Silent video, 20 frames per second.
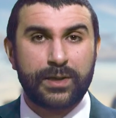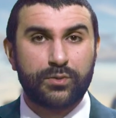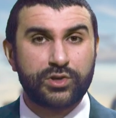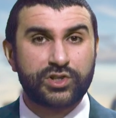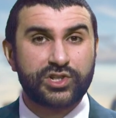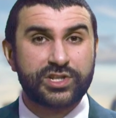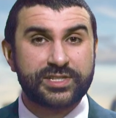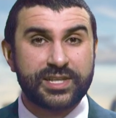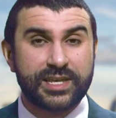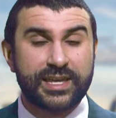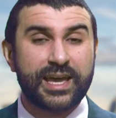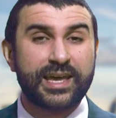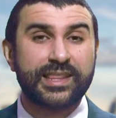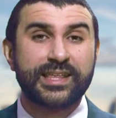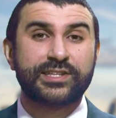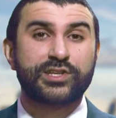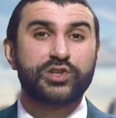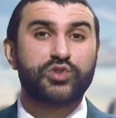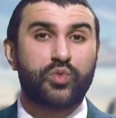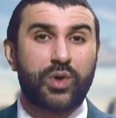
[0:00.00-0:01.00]
which is the year
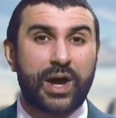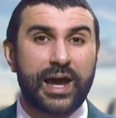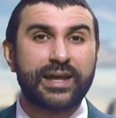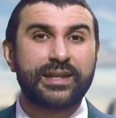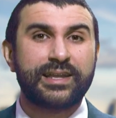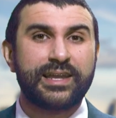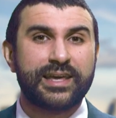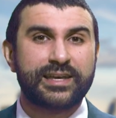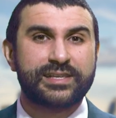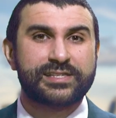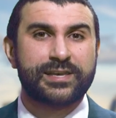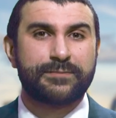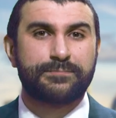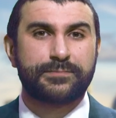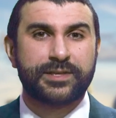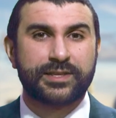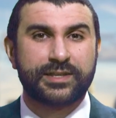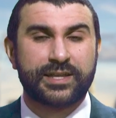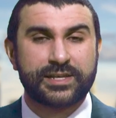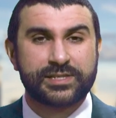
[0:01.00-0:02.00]
that is widely
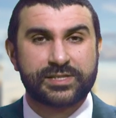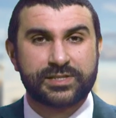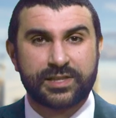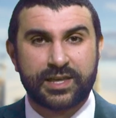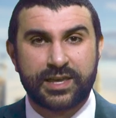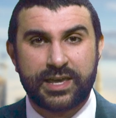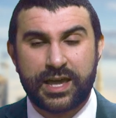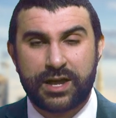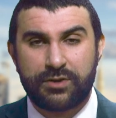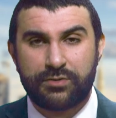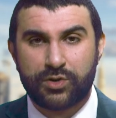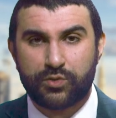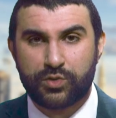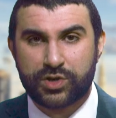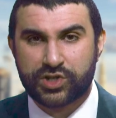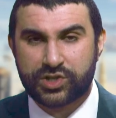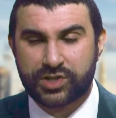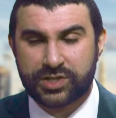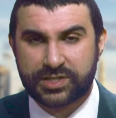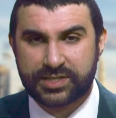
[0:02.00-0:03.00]
accepted as the year in
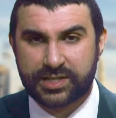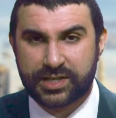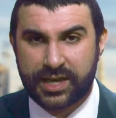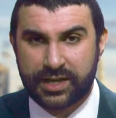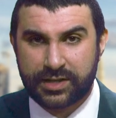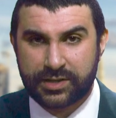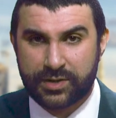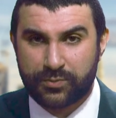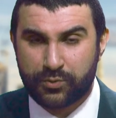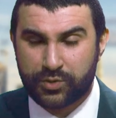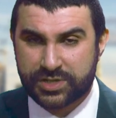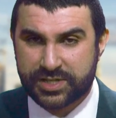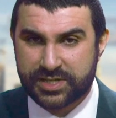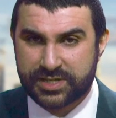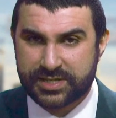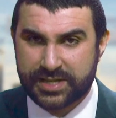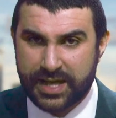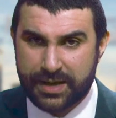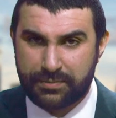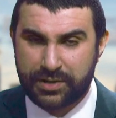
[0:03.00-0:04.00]
which this kingdom was
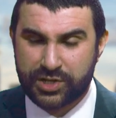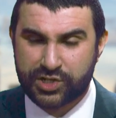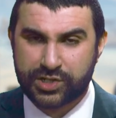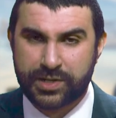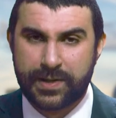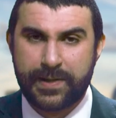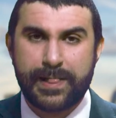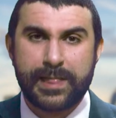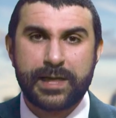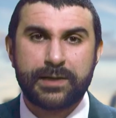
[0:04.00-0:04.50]
established,